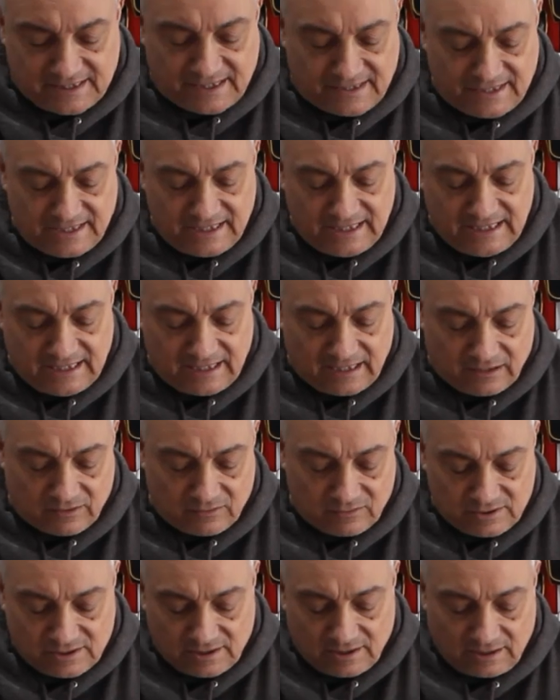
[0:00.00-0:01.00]
thinning
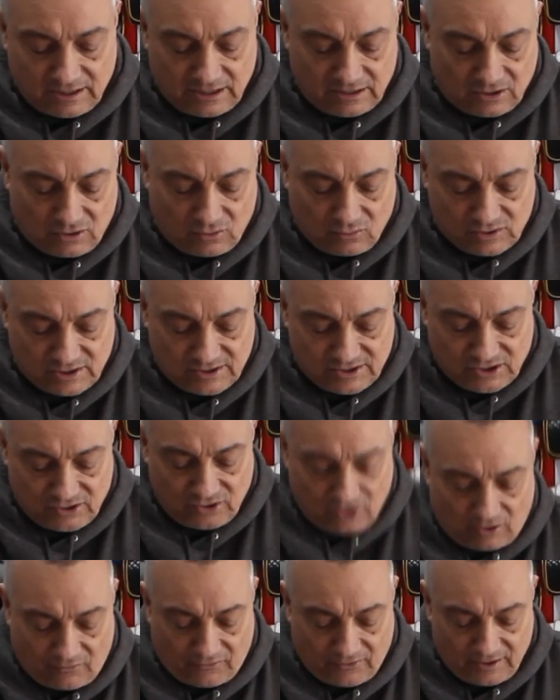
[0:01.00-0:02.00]
out and it goes into
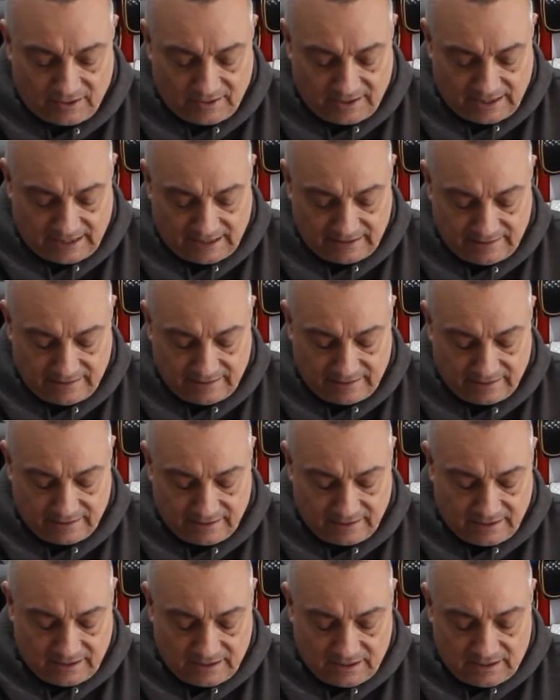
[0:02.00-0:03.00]
nothing at the end,
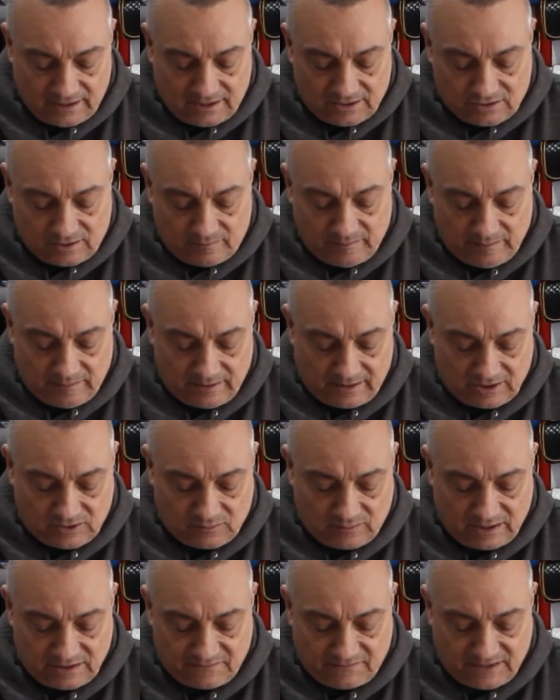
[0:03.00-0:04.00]
so maybe that's
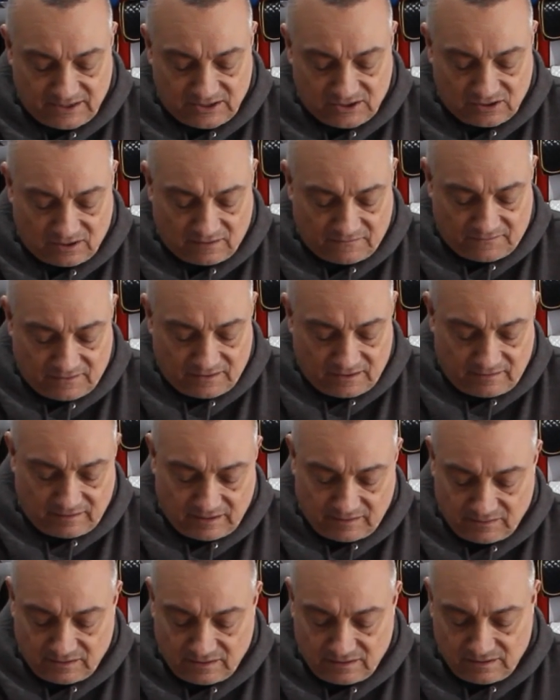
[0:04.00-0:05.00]
why it's very soft there
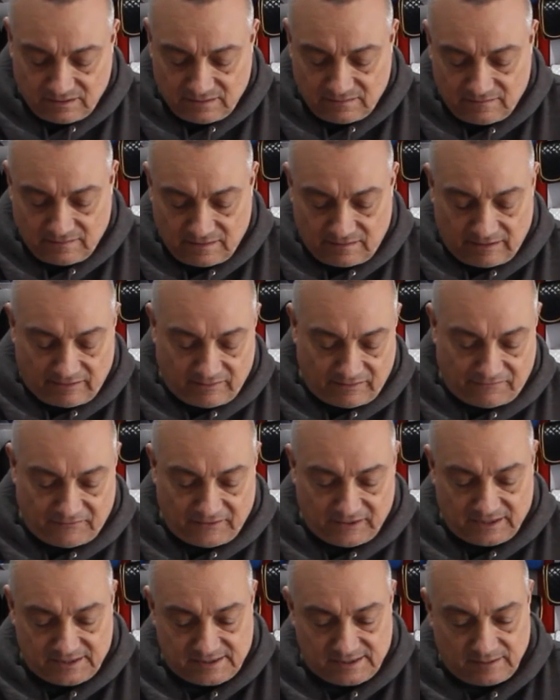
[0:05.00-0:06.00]
around the
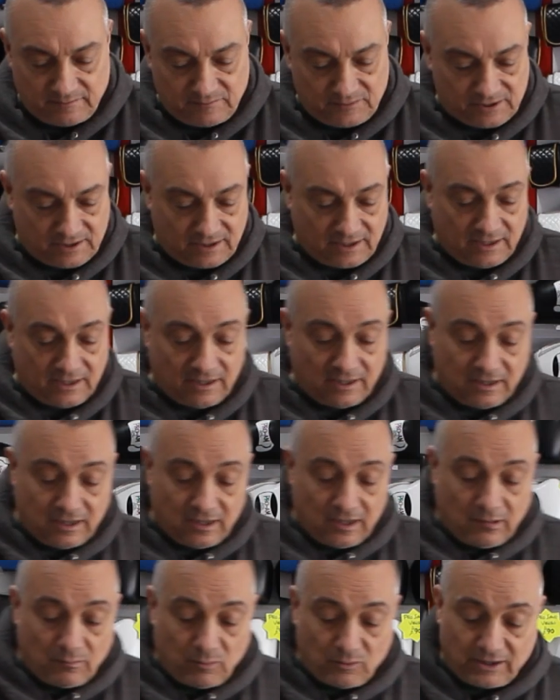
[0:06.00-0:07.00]
fingertips.
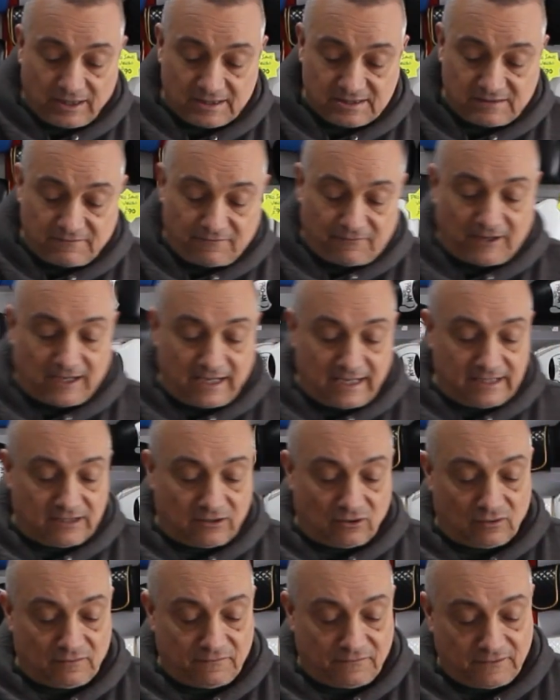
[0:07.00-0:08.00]
But that's the fly
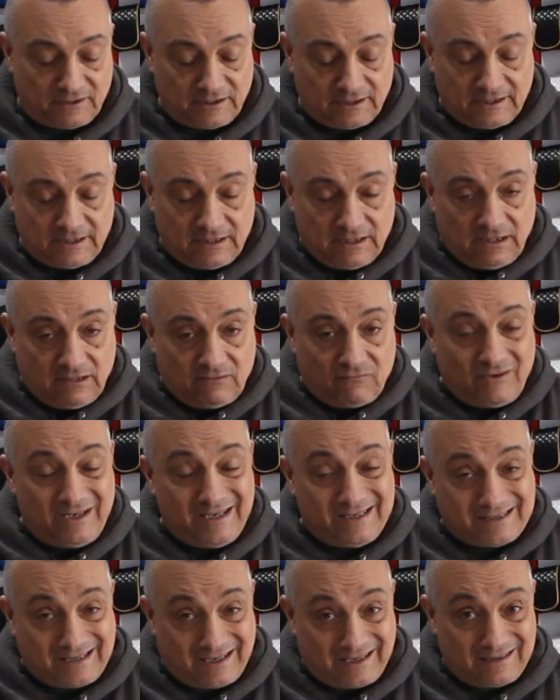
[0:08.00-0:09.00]
glove.
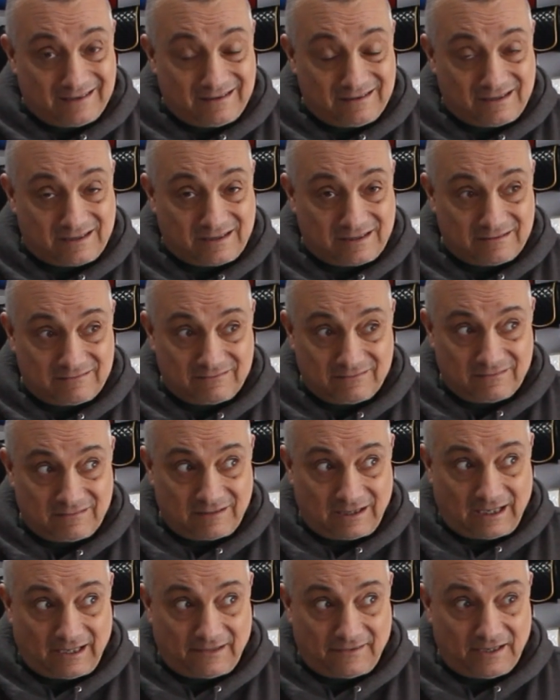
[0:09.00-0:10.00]
Retails,
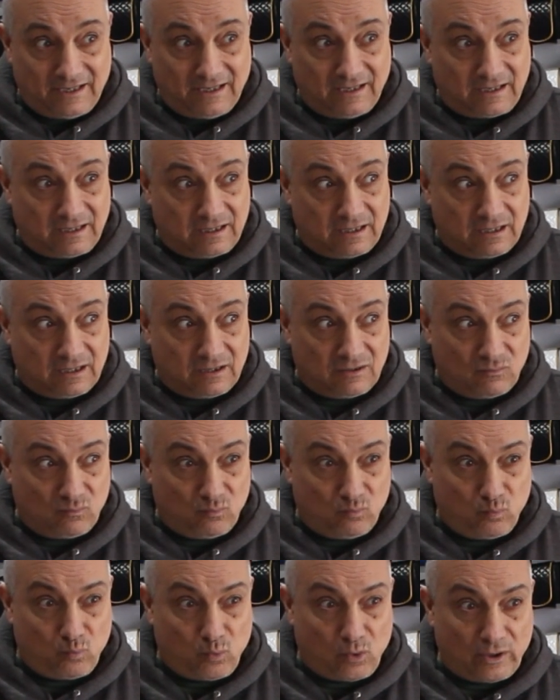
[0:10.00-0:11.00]
I think,
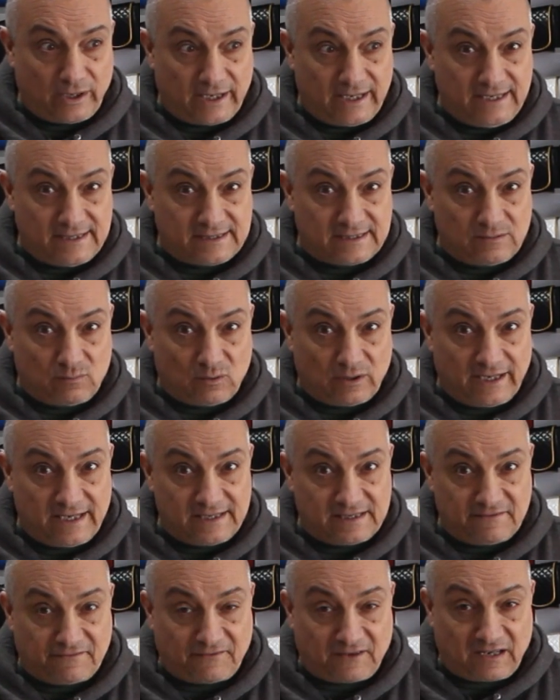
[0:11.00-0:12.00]
£180,
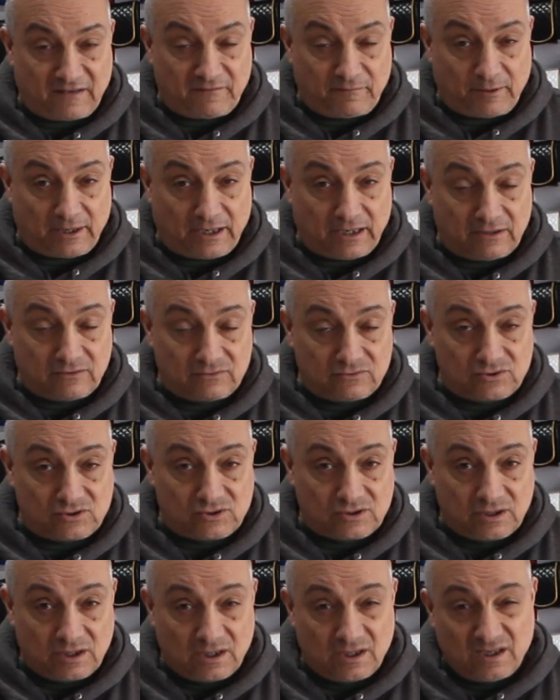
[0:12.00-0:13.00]
£185,
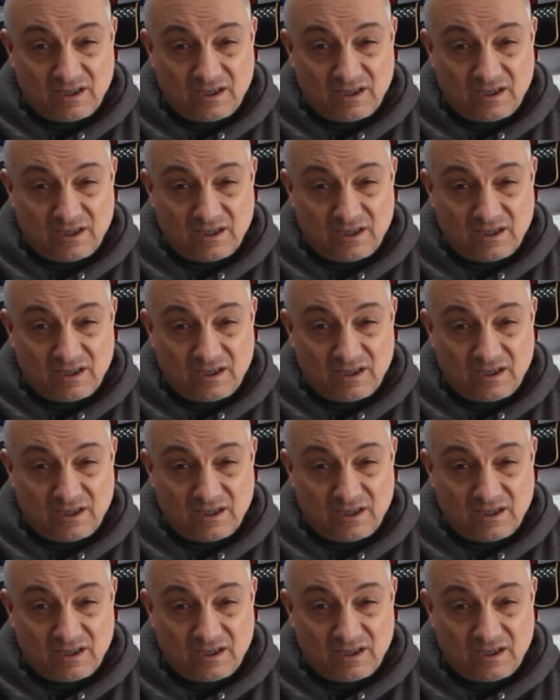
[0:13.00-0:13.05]
$2.5,